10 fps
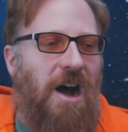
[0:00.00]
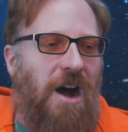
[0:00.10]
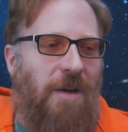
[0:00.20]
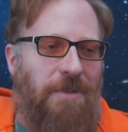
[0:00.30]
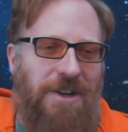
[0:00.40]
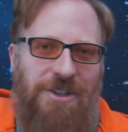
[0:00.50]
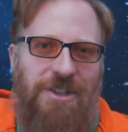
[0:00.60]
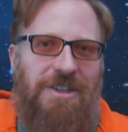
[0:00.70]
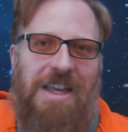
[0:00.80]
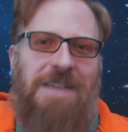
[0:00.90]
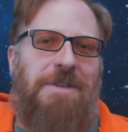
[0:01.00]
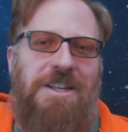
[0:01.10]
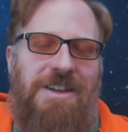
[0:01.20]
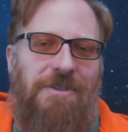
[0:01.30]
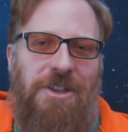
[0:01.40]
And it's just like, I
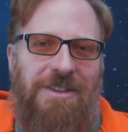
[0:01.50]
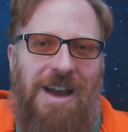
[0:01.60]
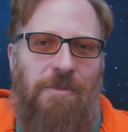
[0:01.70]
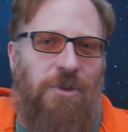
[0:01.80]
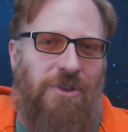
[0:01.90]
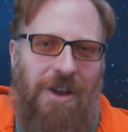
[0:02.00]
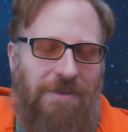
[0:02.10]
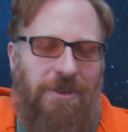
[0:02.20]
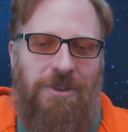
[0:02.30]
mean, he's having the time of his life.